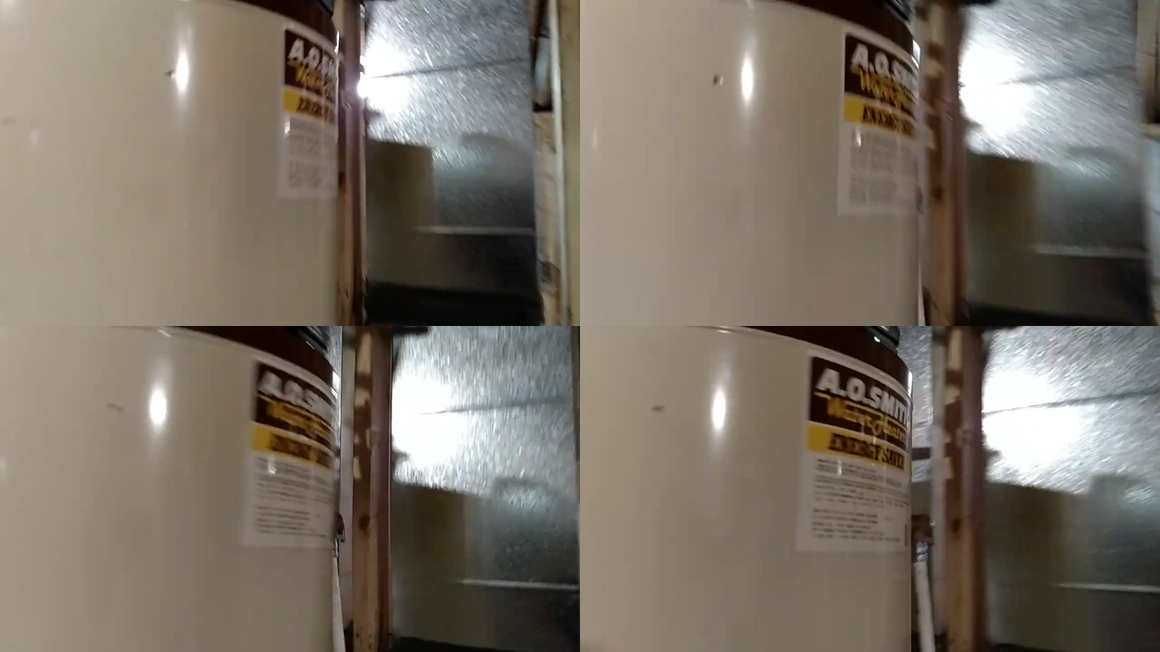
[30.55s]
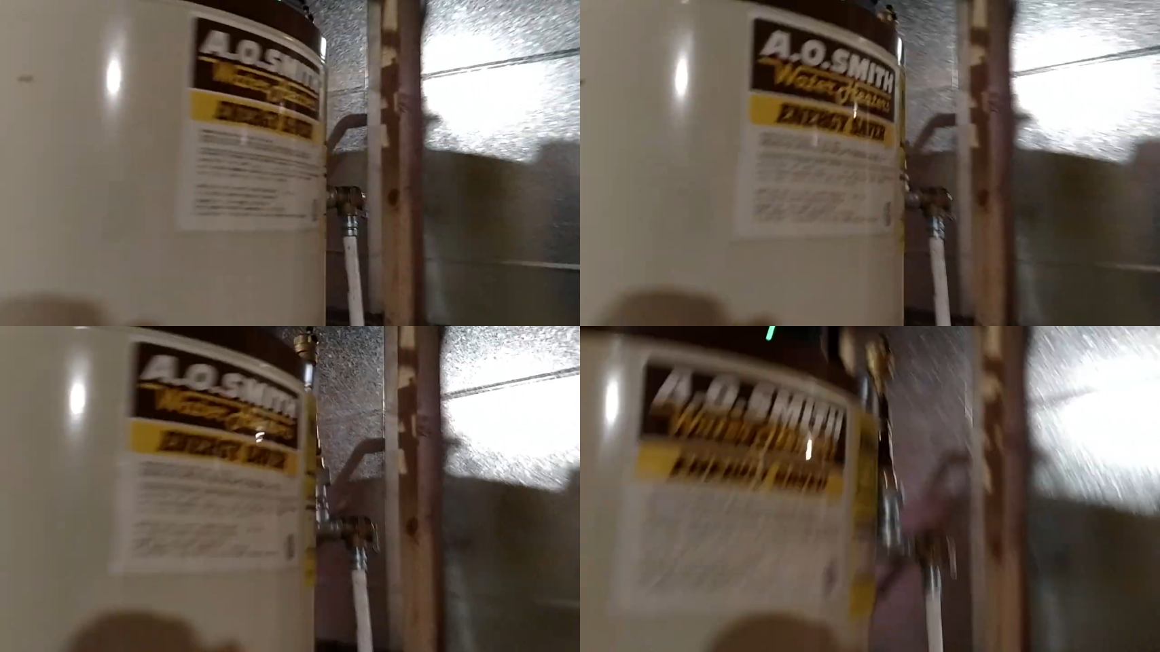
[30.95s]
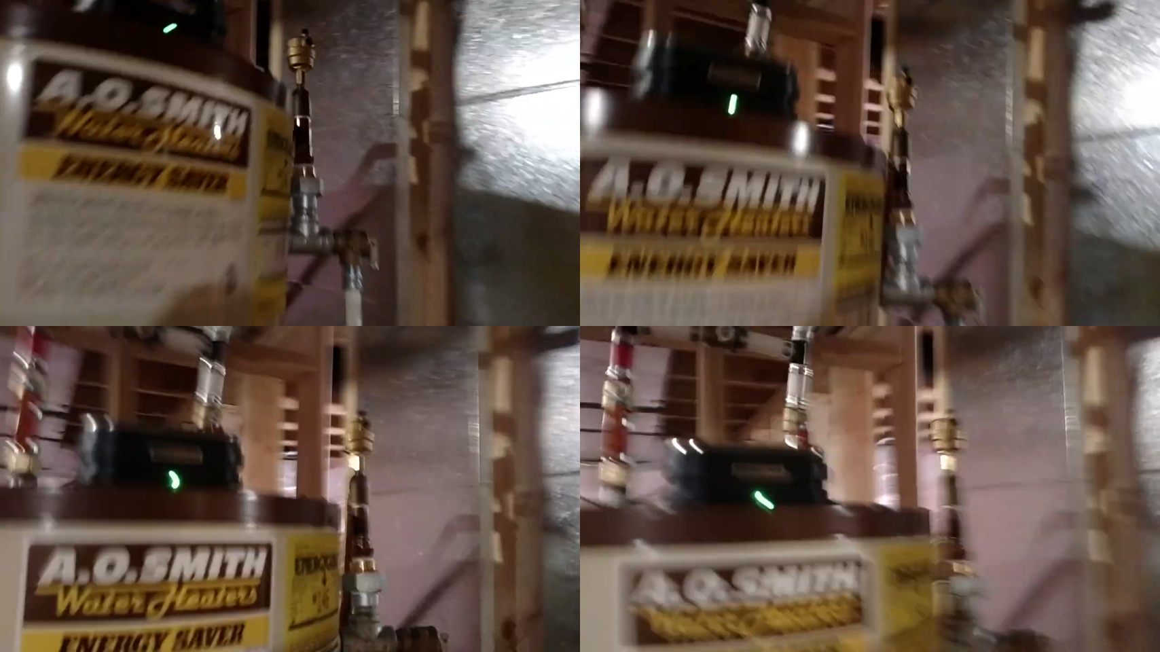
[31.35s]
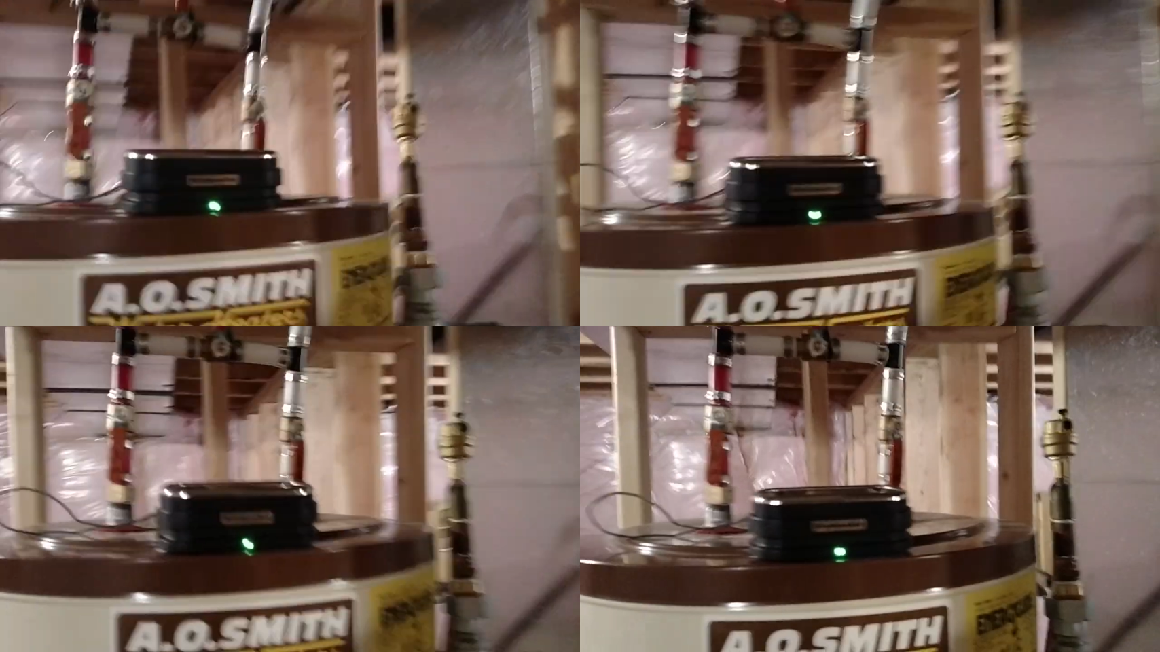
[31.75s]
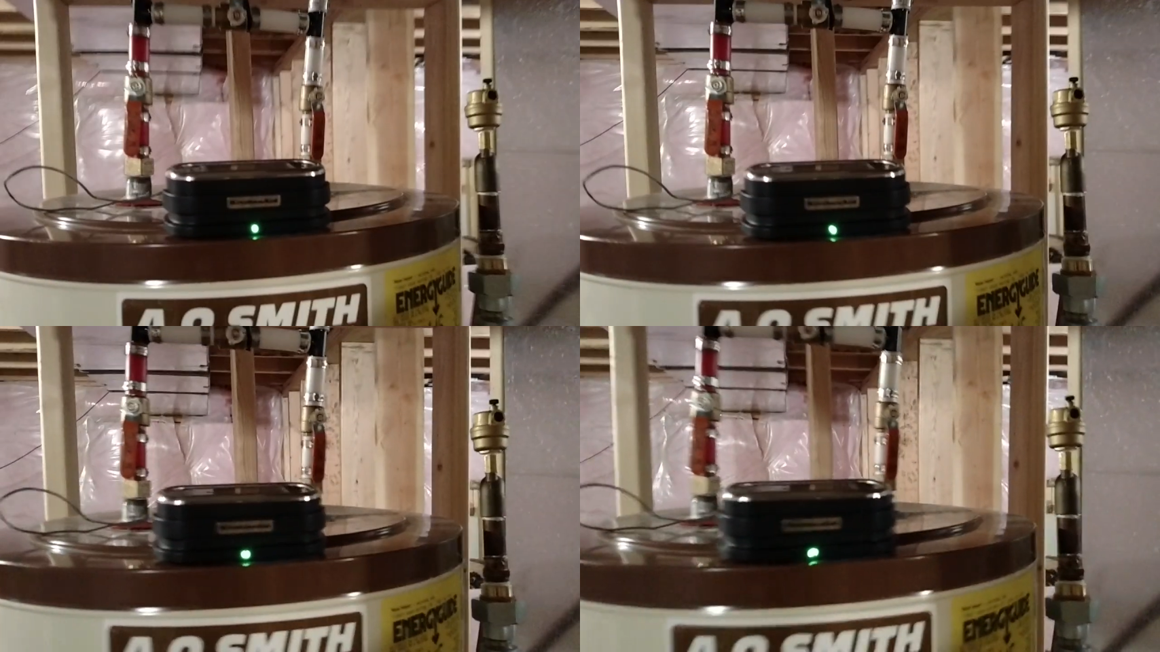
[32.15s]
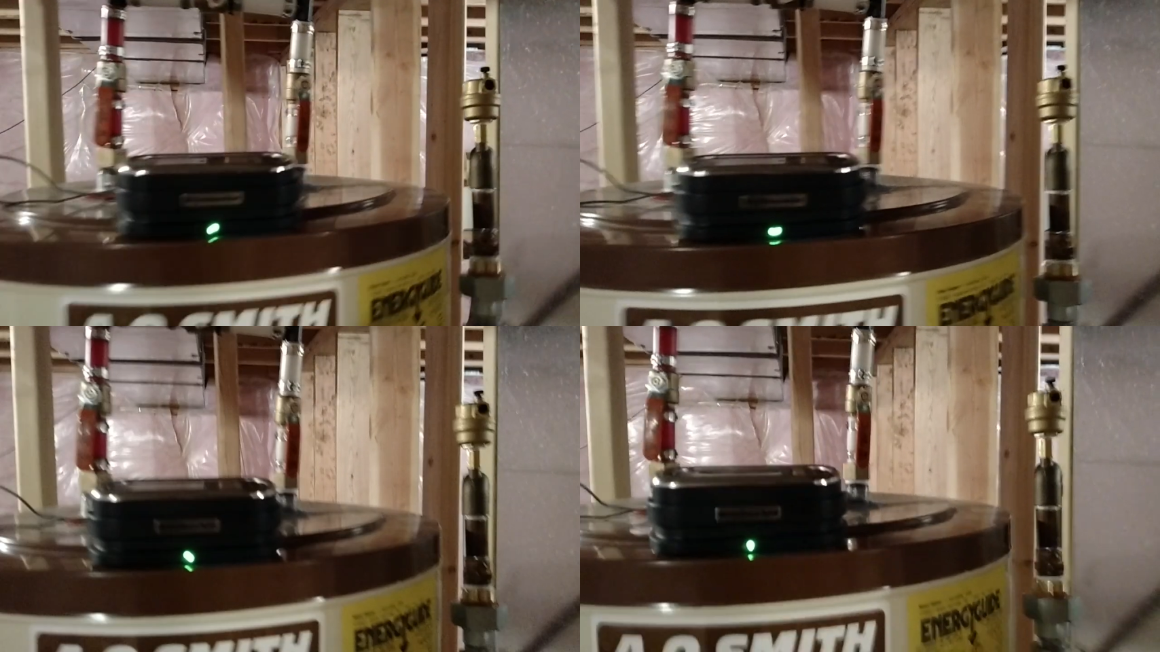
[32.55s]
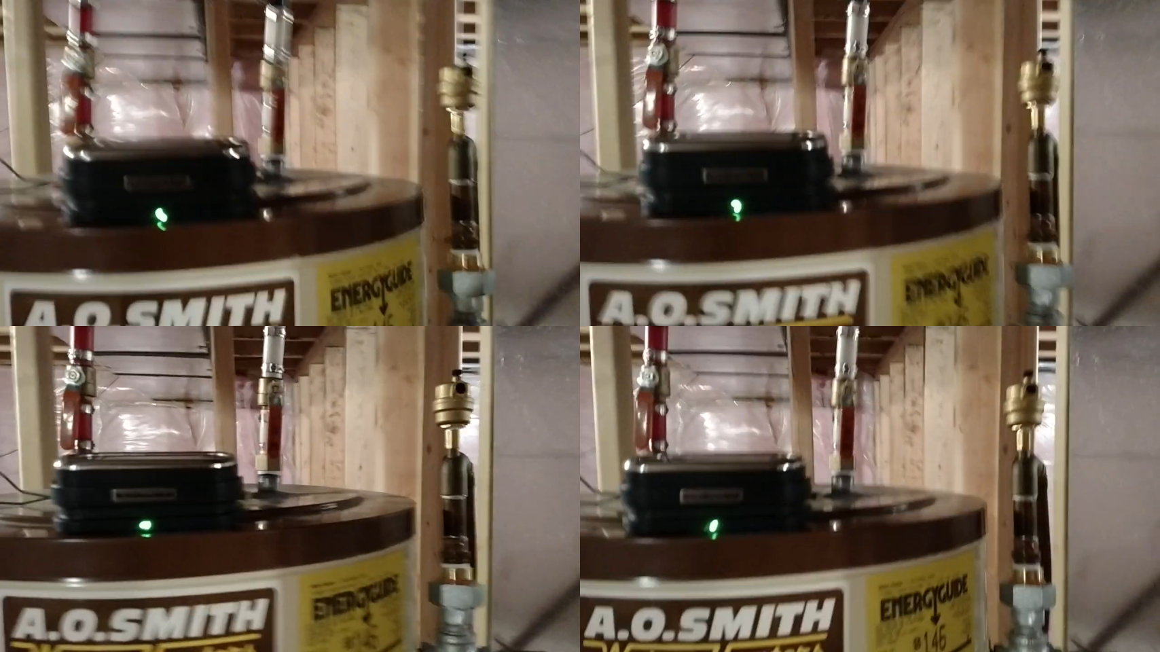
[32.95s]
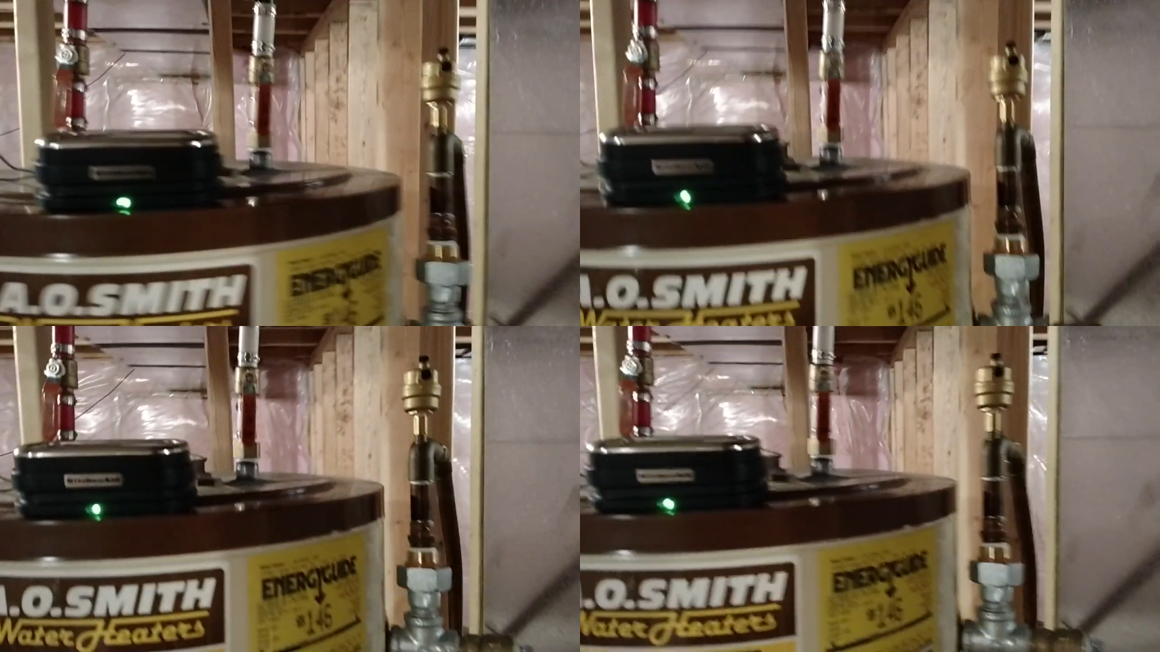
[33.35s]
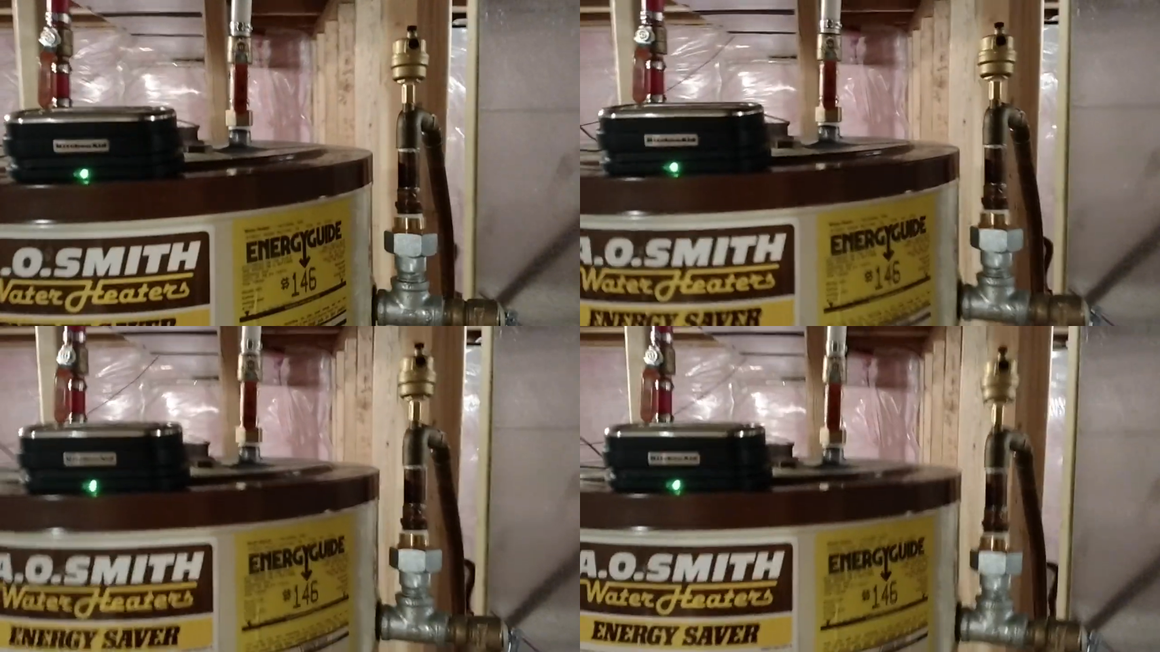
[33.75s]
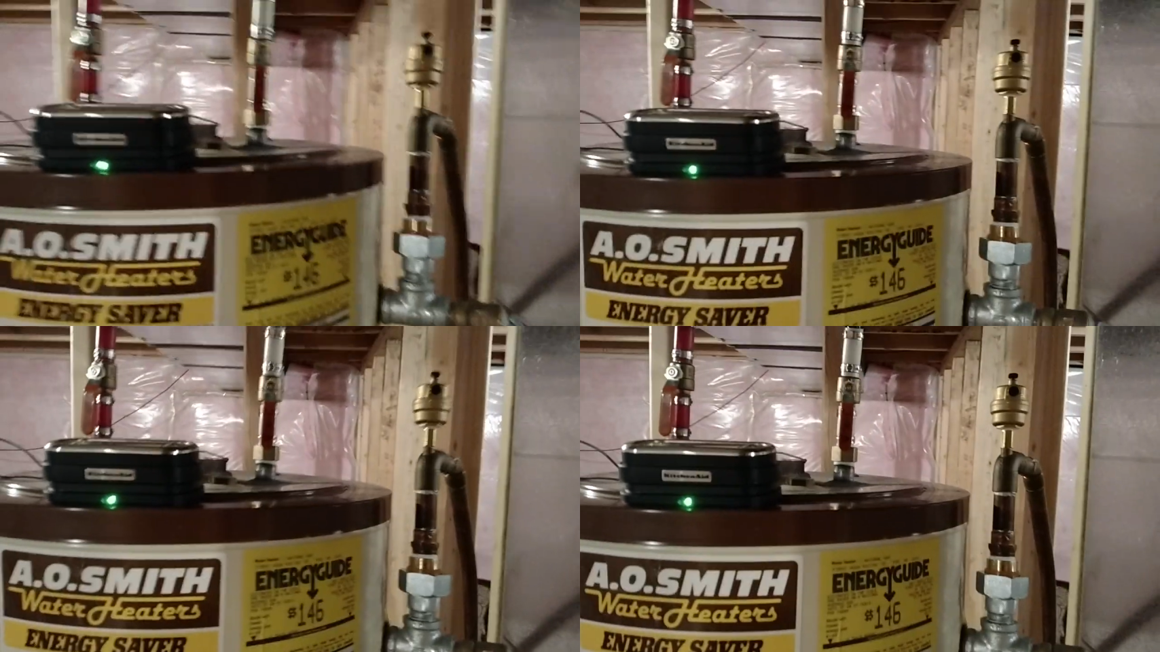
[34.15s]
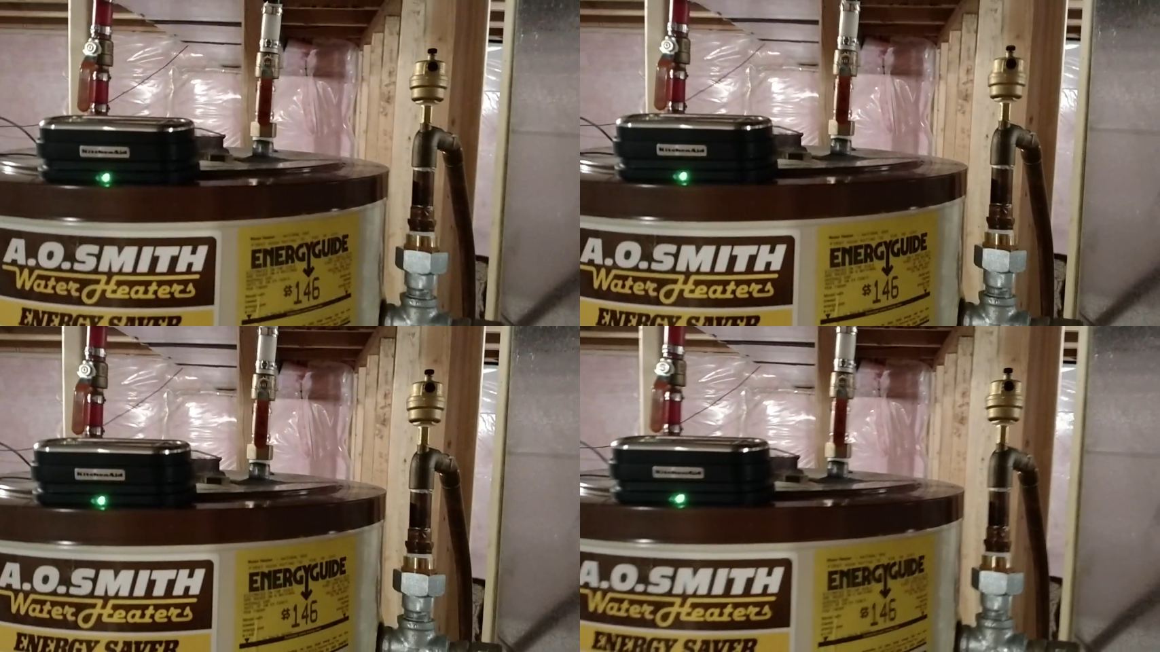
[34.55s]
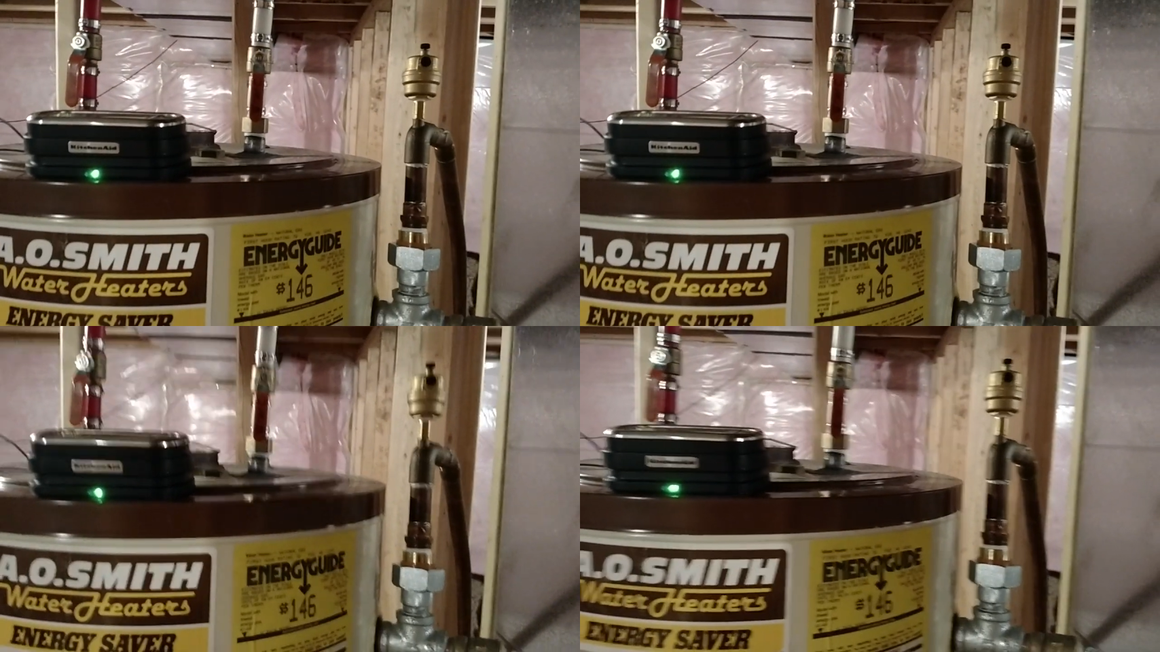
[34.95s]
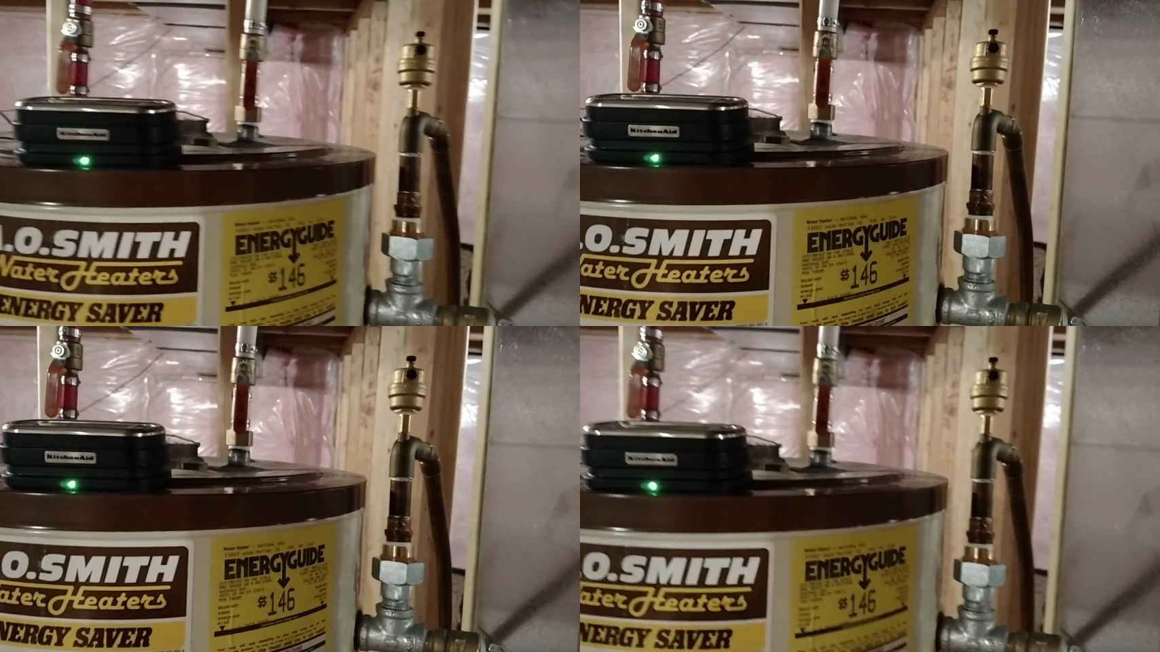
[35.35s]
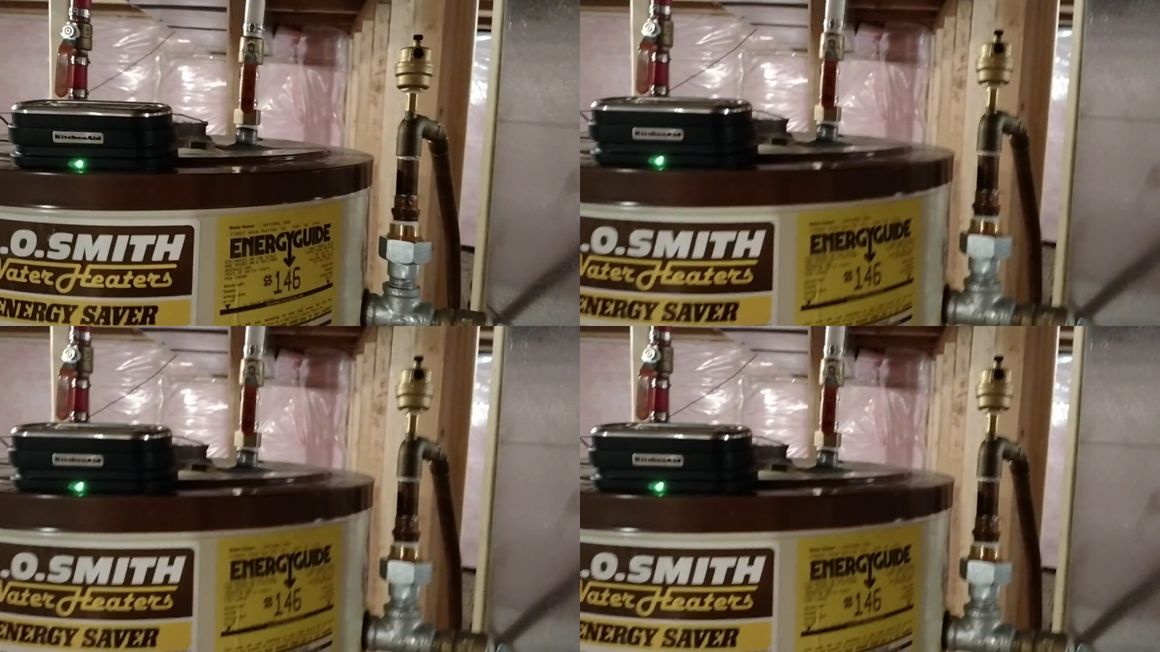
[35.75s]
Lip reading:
(no speaker visible)